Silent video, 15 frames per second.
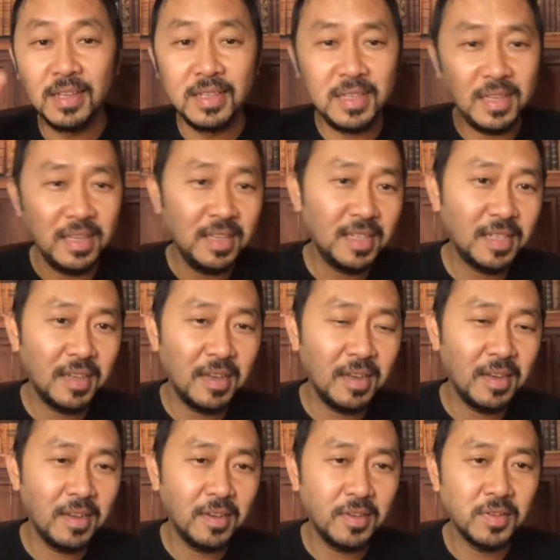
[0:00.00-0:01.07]
T
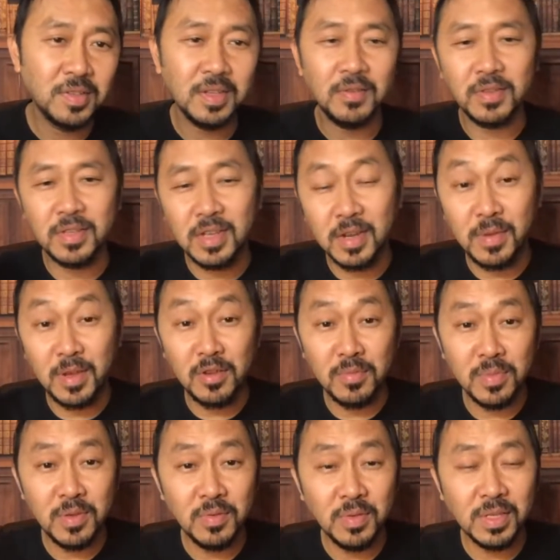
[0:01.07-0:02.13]
cells. I'm going to talk about your
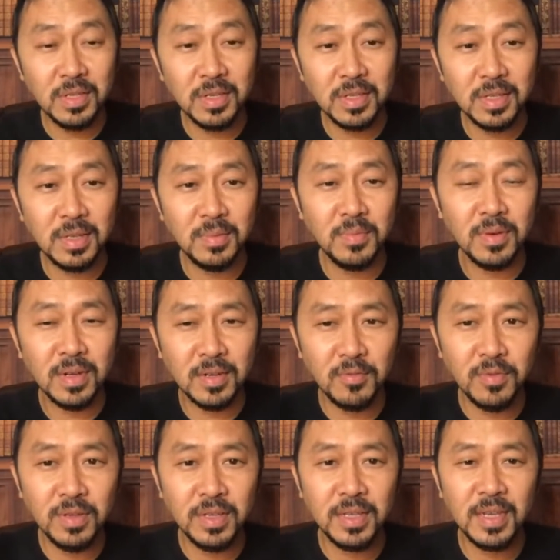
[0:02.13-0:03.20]
immune system. We're going to
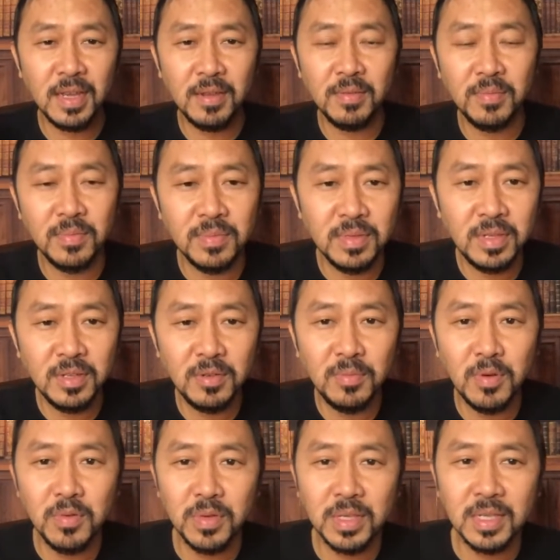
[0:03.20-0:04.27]
really kind of deal
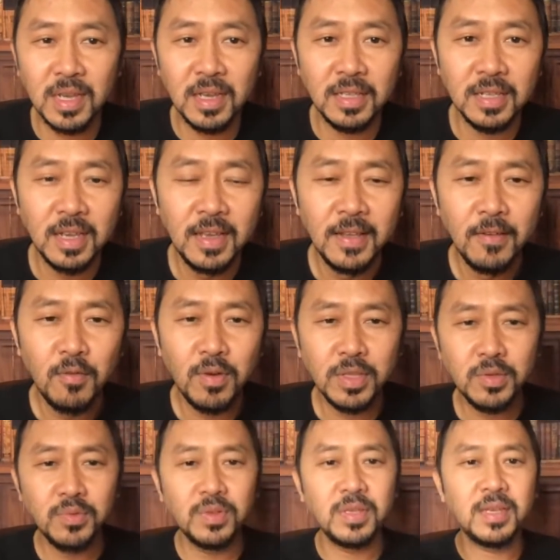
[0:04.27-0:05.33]
more with the science.
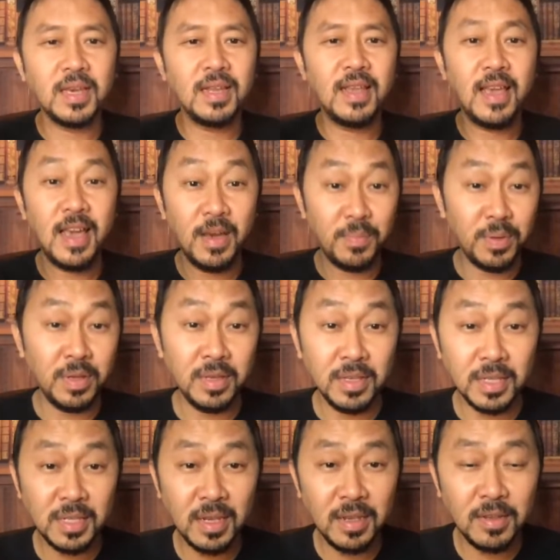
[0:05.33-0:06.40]
What's really kind of happening
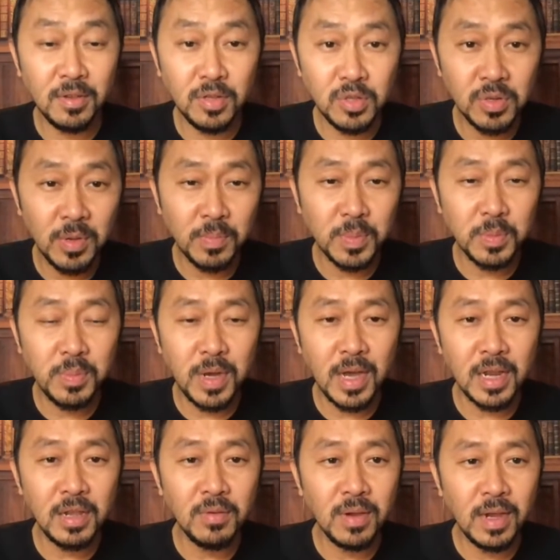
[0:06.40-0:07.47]
inside Trump's
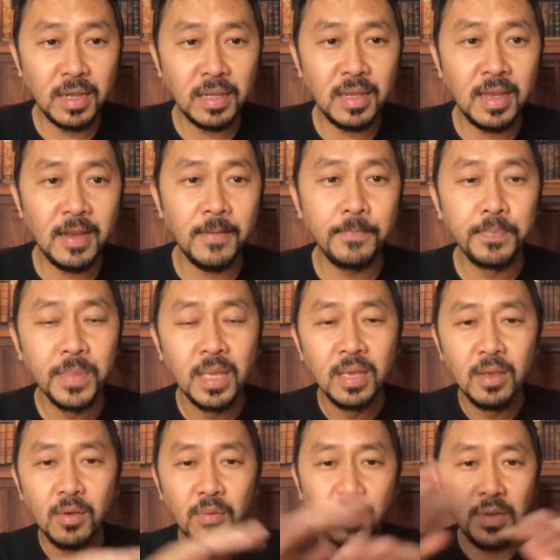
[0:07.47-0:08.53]
body right now,
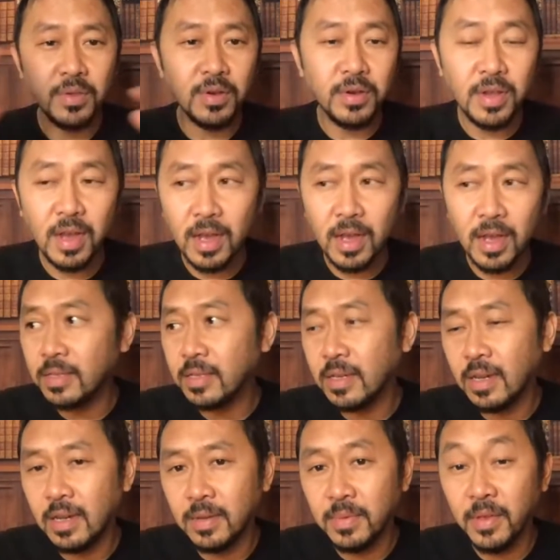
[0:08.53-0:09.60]
whether or not
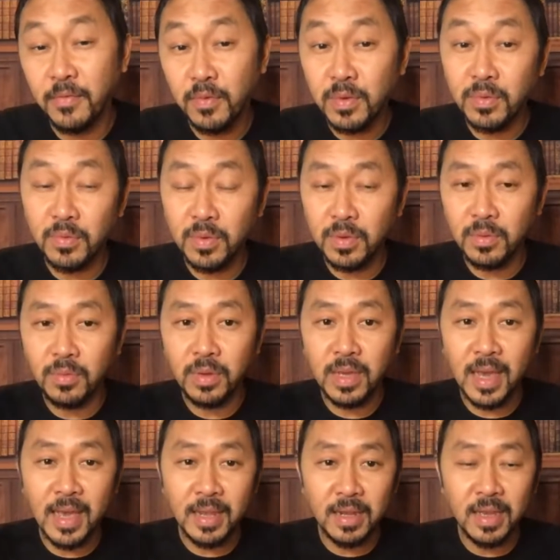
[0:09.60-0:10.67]
if we
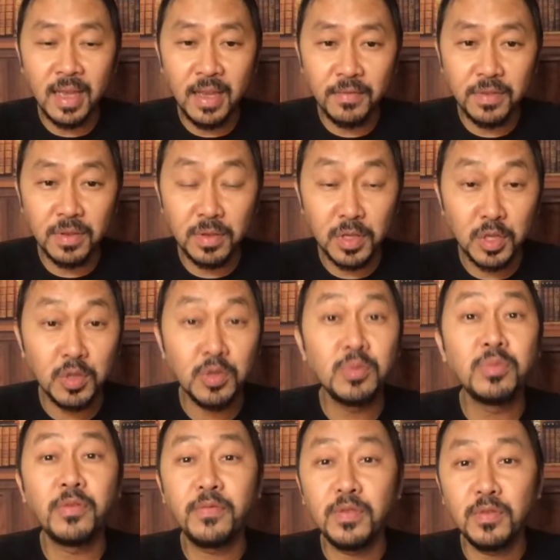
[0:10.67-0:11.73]
kind of have to assume
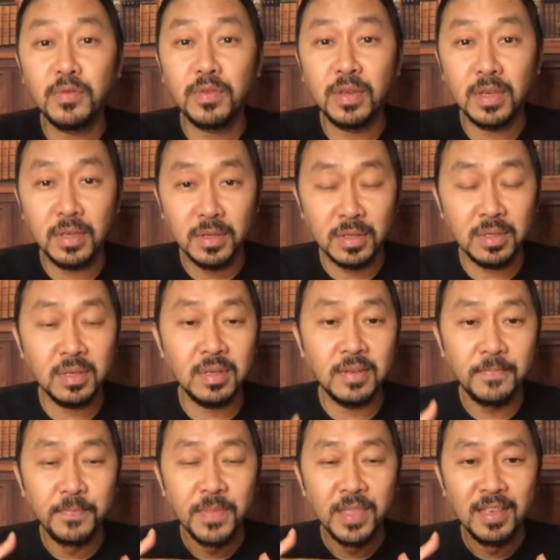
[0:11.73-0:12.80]
a few things, the
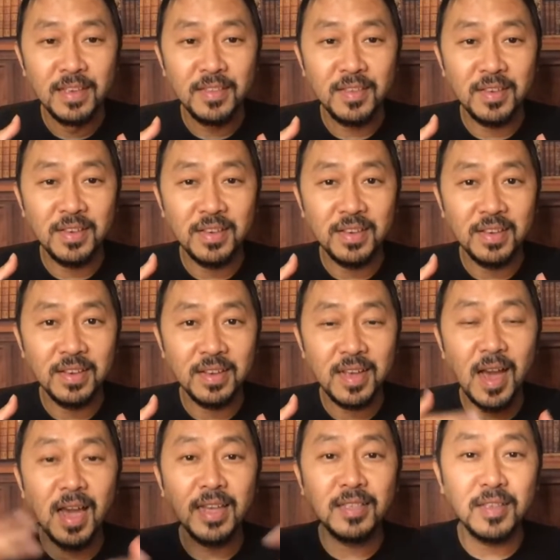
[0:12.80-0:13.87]

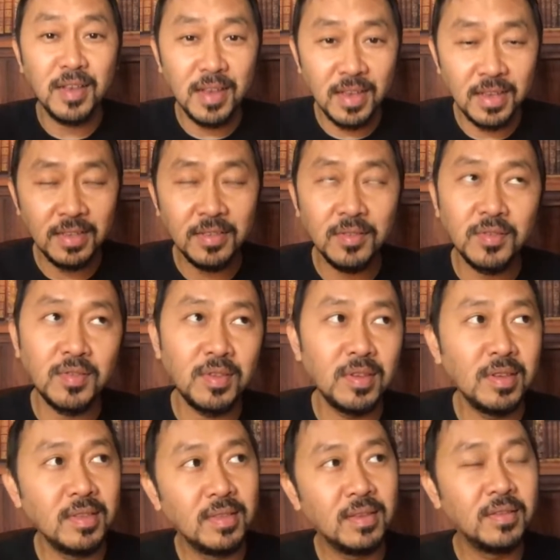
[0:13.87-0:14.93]
guidelines,
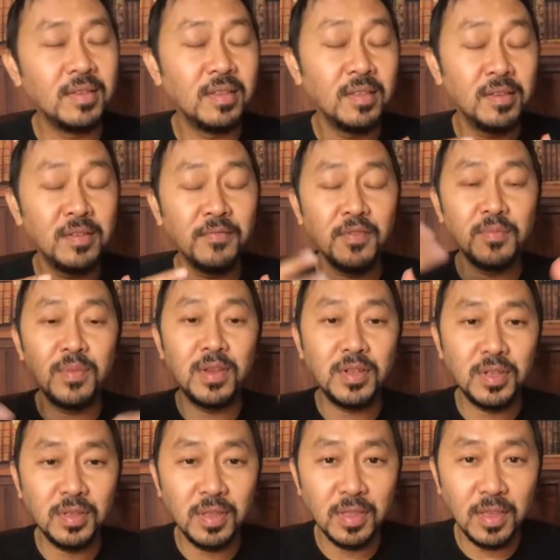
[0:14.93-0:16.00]
the
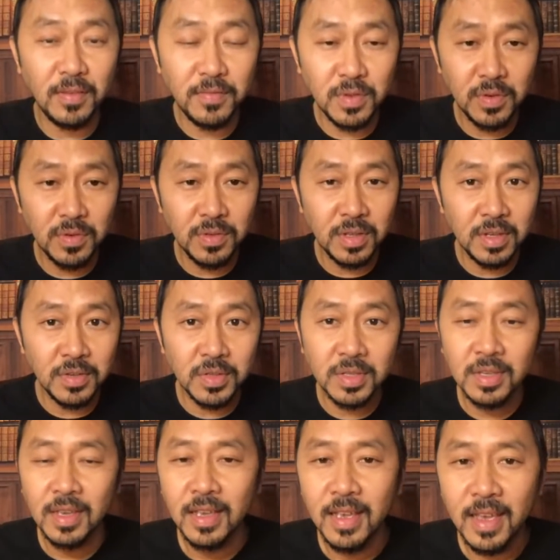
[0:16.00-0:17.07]
information that they've told us.
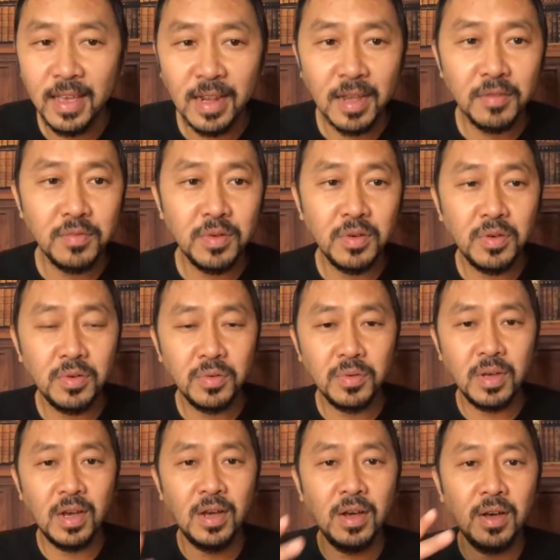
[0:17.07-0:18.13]
And I will
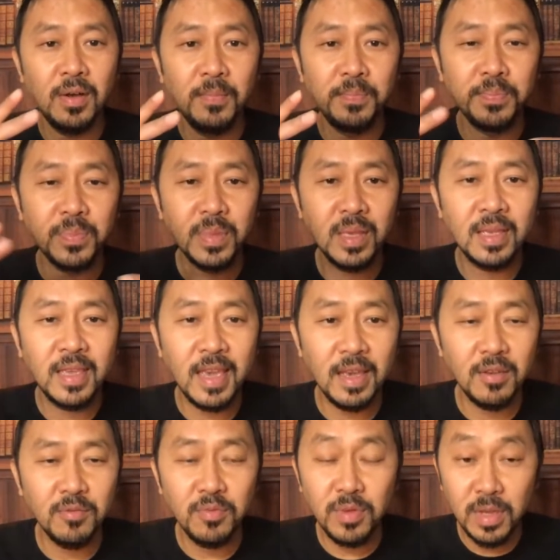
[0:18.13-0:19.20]

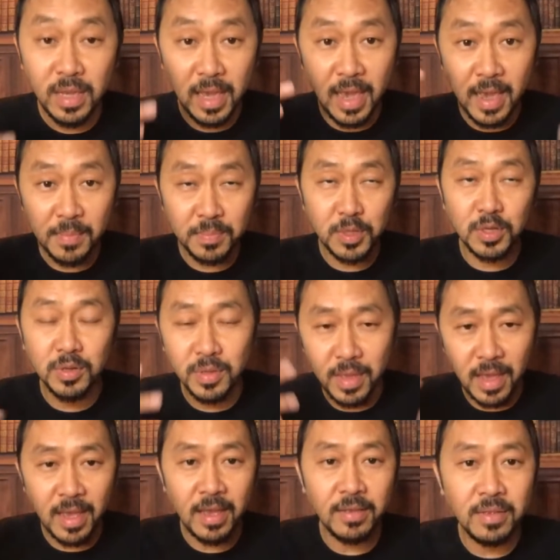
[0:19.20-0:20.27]
recapture
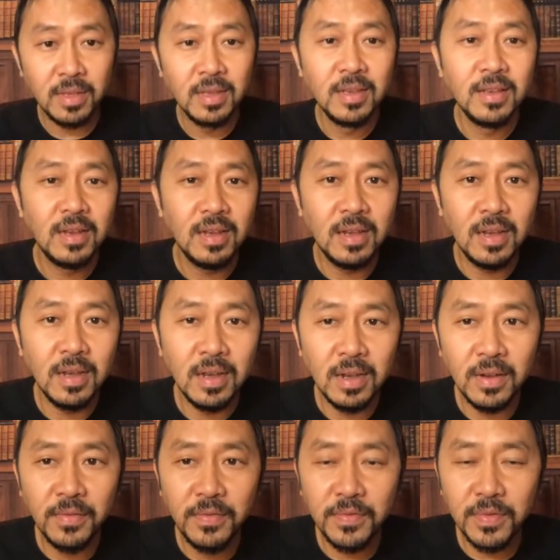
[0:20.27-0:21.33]

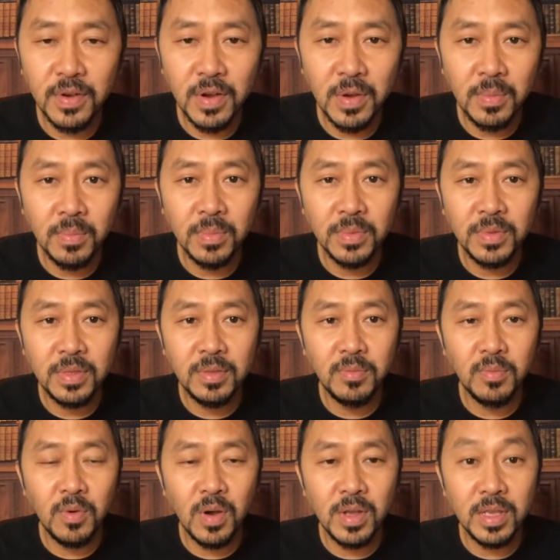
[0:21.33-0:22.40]
that from
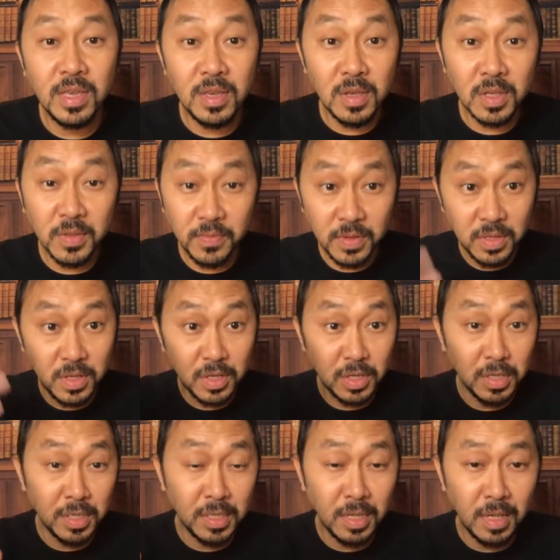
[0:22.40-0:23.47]
what his
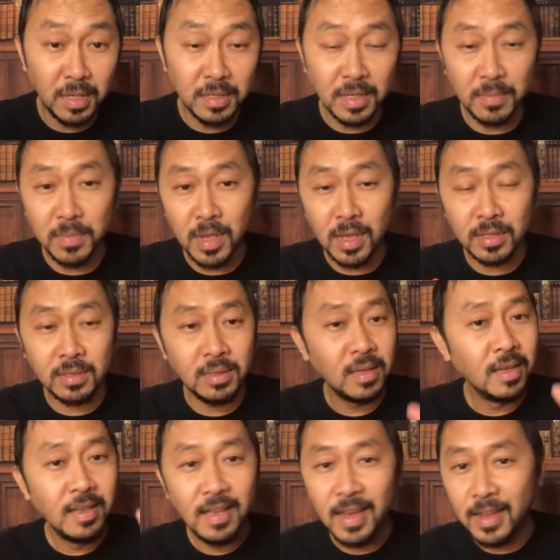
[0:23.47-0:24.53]
physician says. I
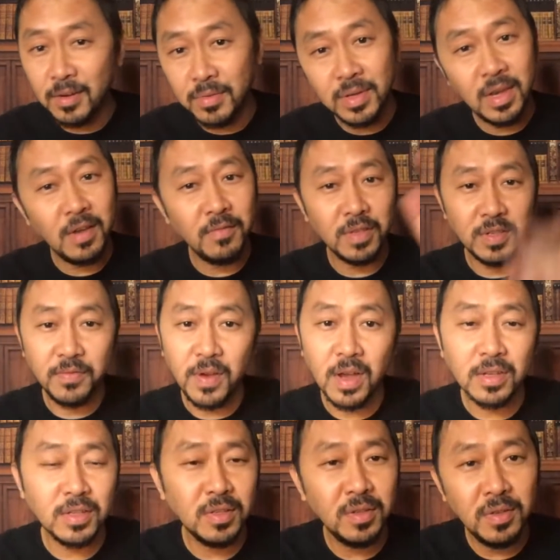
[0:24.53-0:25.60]
don't care if it's
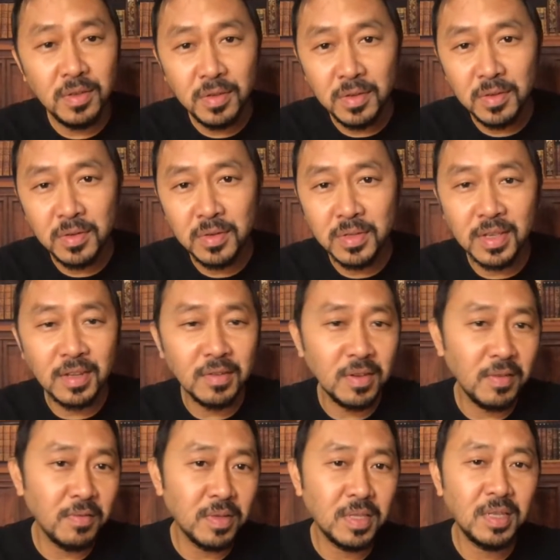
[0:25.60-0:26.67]
Fox News. I don't
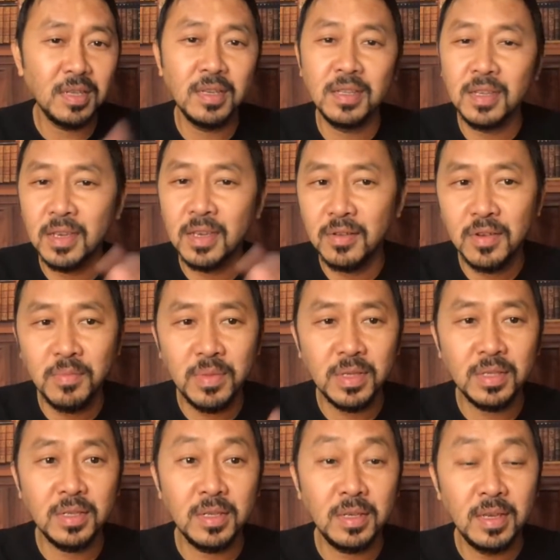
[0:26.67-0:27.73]
care if it's CNN or
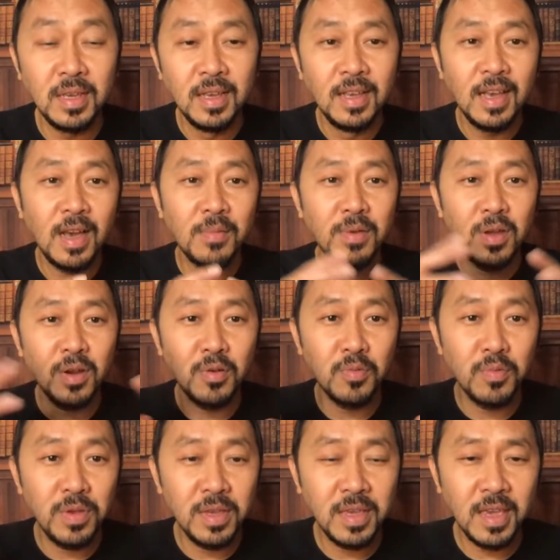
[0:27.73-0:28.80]
NBC. I'm going to
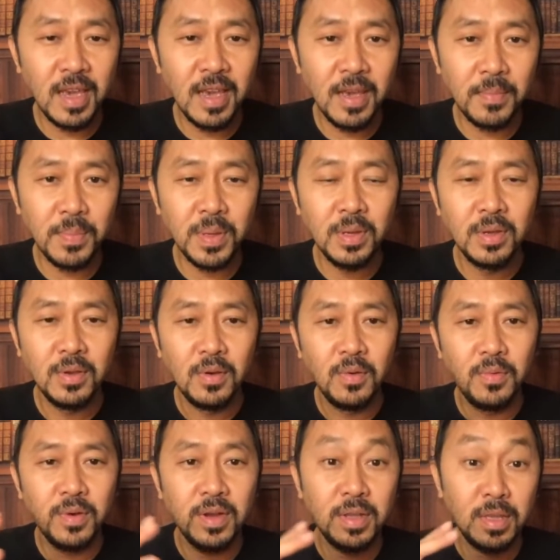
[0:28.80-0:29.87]
recap
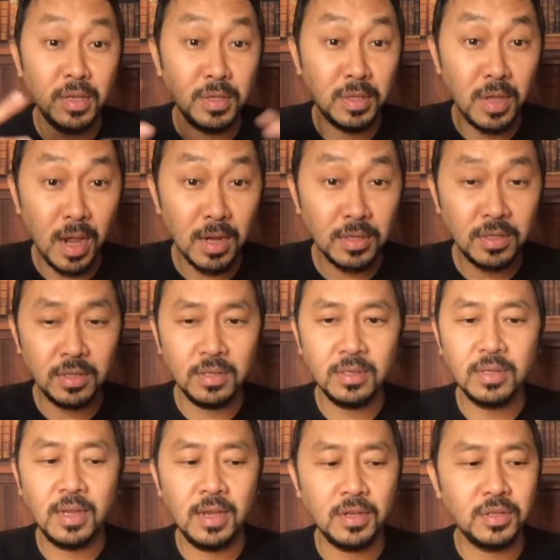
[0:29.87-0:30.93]
what his
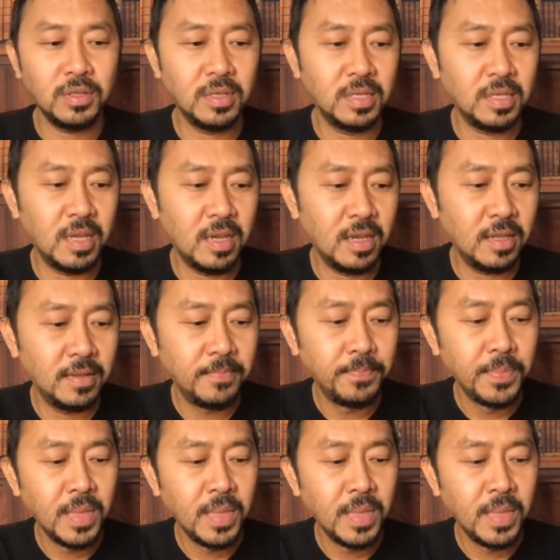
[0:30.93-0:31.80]
doctor actually said.